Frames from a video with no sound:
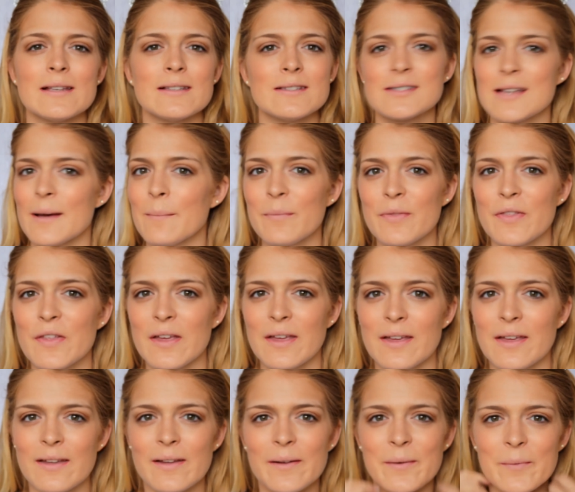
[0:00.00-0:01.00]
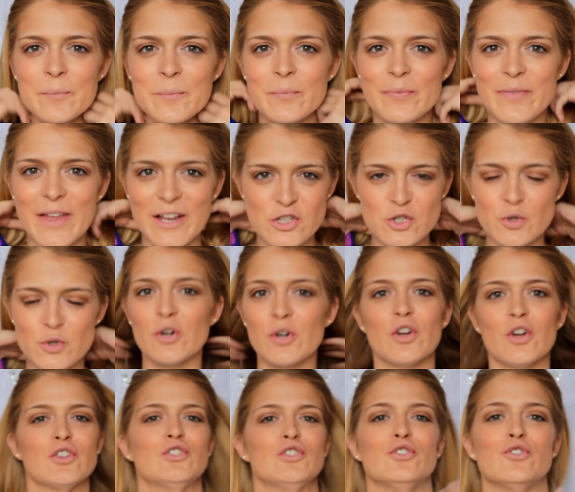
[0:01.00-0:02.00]
something that you are
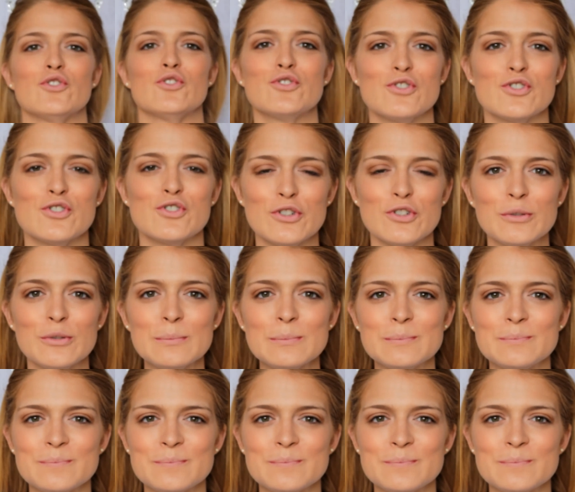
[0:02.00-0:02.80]
not used to.